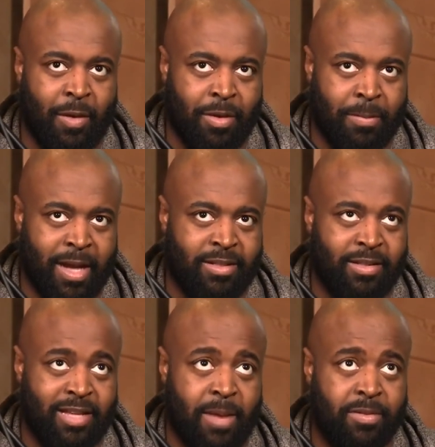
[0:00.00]
I would imagine
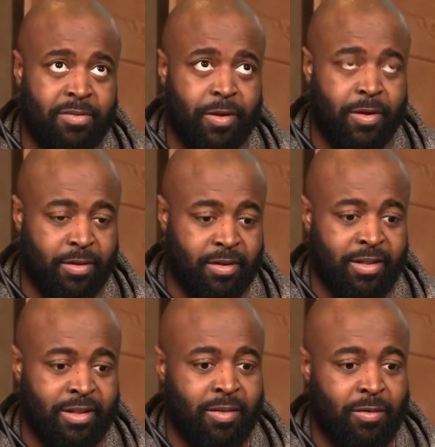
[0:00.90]
this happens
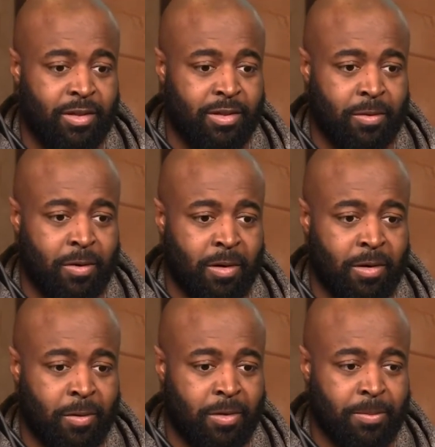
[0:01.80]
frequently when you are
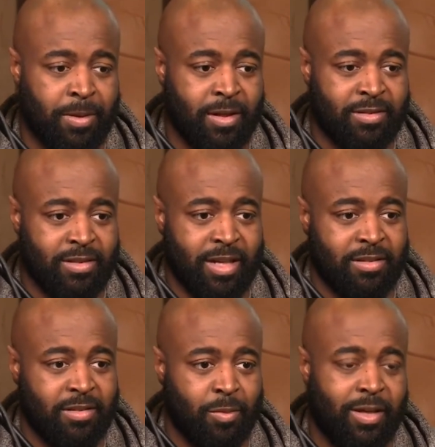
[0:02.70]
going to be on
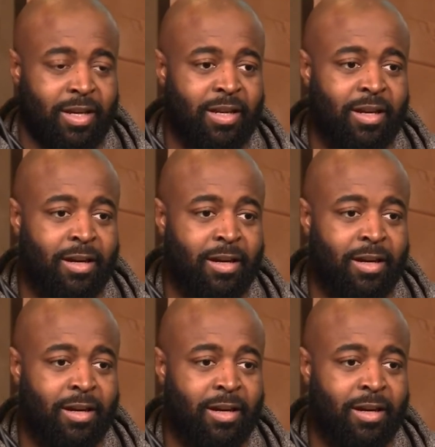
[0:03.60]
stage this weekend.